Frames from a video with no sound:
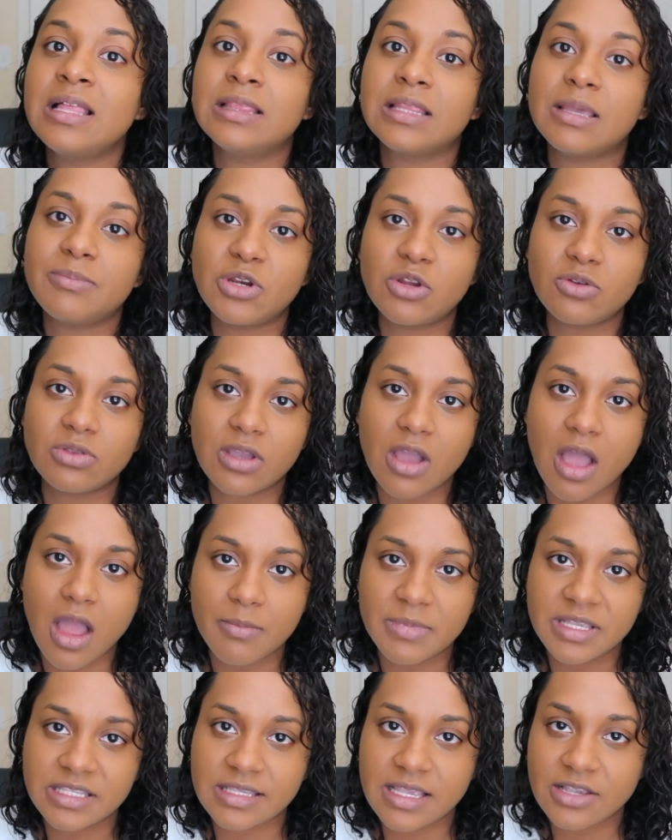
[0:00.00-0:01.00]
Let me know in the
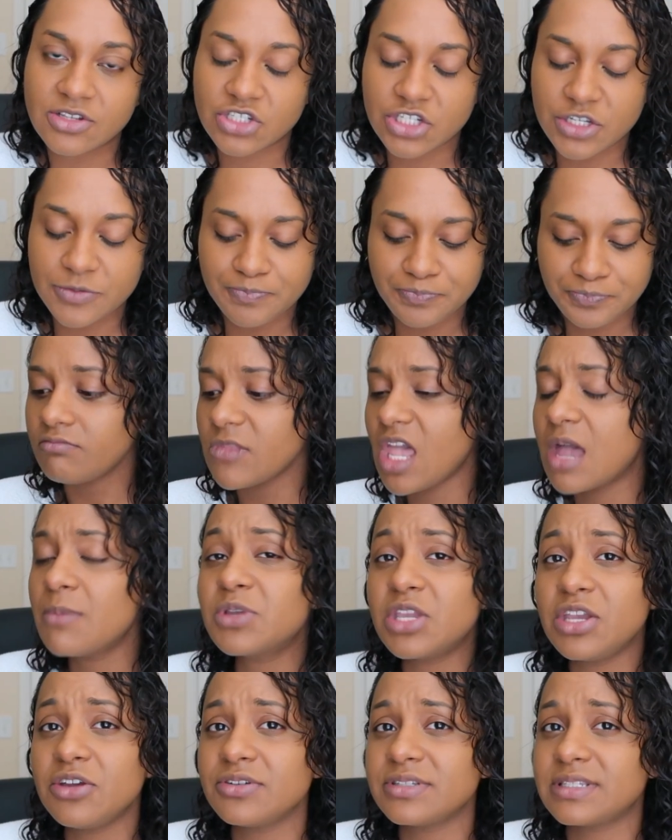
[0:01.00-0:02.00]
comment section. I'm
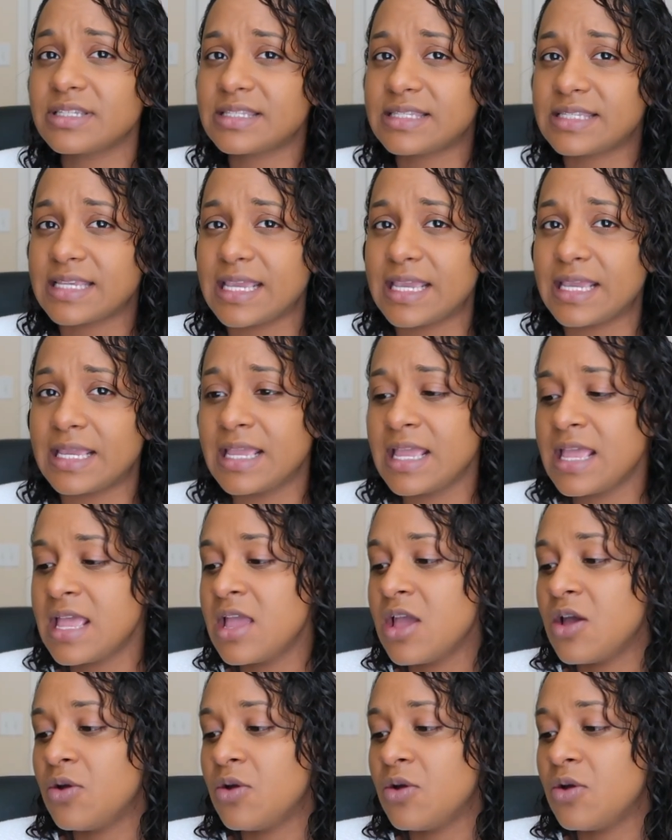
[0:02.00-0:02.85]
curious to see